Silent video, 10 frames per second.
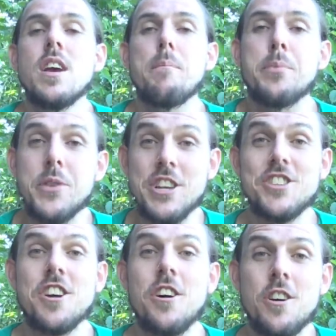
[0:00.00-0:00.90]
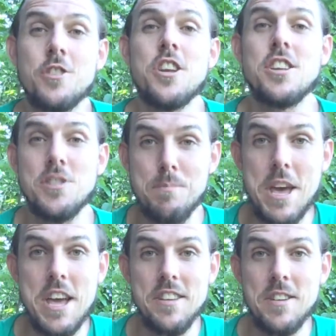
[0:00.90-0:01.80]
print on
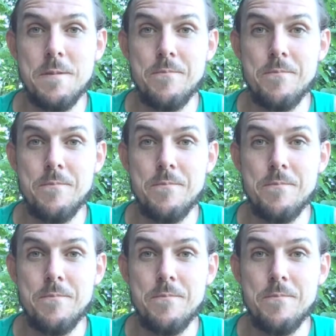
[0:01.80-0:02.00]
demand